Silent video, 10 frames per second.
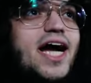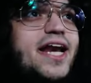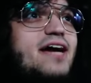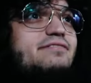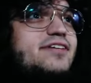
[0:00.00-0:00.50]

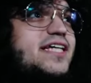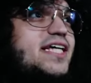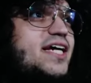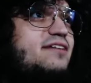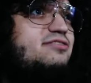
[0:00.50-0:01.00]
I never
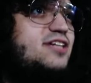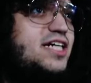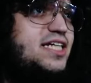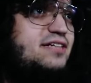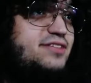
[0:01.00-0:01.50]
cared for
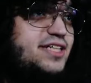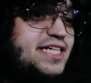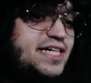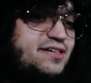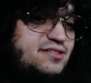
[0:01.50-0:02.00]
any of the
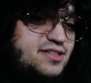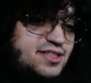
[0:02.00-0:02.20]
care.